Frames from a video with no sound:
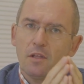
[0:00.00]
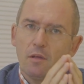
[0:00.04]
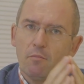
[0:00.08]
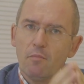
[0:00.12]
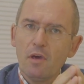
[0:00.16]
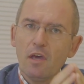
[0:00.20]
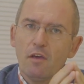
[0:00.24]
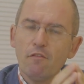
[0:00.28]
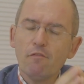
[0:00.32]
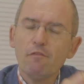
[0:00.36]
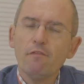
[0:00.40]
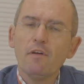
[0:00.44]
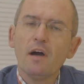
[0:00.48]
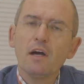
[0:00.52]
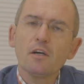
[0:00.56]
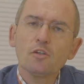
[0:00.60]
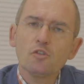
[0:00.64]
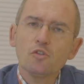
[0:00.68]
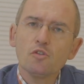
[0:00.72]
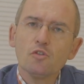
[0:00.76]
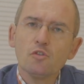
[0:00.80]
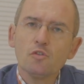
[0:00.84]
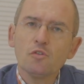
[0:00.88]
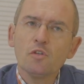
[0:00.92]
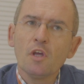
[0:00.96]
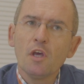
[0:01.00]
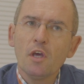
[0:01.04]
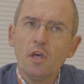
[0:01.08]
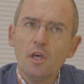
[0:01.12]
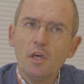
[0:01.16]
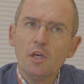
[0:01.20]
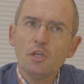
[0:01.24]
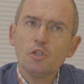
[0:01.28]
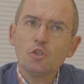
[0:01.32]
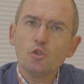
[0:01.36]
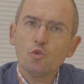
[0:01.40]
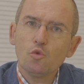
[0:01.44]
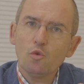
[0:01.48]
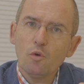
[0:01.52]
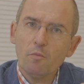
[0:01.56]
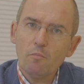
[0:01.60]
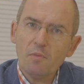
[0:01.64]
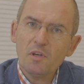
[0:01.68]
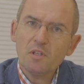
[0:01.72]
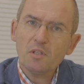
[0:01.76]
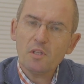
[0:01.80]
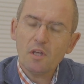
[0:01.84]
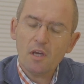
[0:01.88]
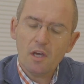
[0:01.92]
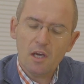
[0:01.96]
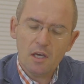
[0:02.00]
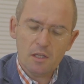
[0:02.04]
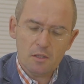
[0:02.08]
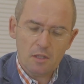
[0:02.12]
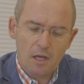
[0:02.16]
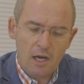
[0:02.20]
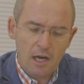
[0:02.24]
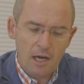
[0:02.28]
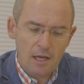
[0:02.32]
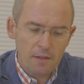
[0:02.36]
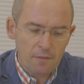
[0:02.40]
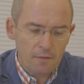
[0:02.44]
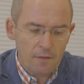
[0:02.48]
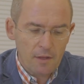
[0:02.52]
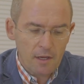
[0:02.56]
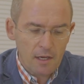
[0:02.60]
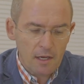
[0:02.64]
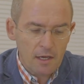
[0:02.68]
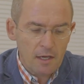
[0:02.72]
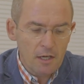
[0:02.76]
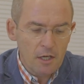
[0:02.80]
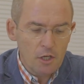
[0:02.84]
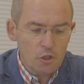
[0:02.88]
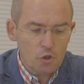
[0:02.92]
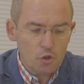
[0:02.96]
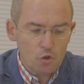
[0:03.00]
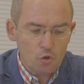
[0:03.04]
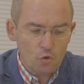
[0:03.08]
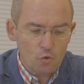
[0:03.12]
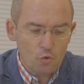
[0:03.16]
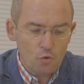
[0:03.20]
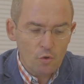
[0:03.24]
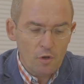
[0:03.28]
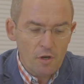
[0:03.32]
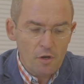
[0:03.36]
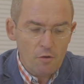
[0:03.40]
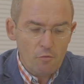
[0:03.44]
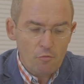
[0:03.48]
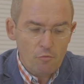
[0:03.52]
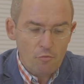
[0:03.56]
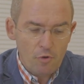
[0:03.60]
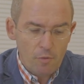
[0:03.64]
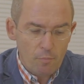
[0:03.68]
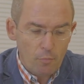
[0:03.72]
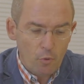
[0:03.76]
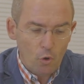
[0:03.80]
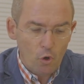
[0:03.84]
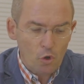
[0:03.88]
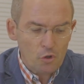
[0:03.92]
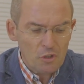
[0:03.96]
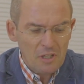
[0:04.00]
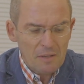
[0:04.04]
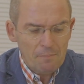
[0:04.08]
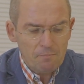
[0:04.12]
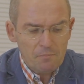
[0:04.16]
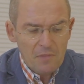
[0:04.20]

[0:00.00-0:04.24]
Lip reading: the main function is to investigate and to report.